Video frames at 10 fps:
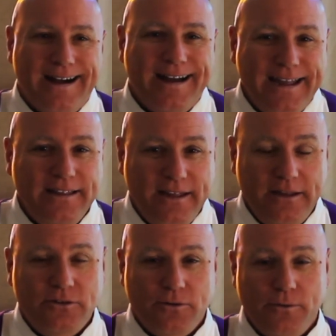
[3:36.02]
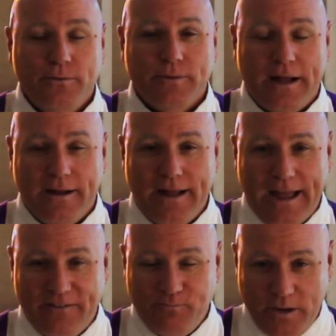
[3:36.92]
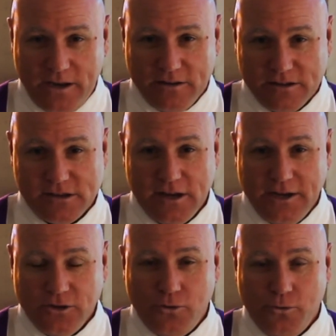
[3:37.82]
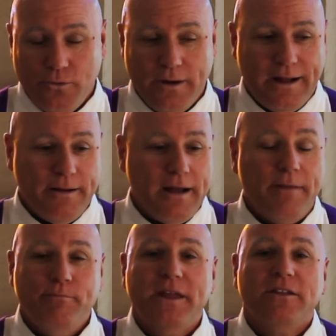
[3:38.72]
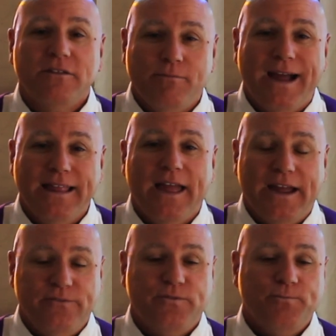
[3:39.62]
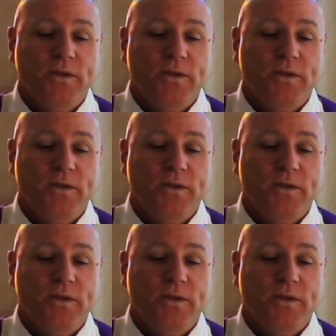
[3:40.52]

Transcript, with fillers: I need to uh, have penance to uh, amend my life.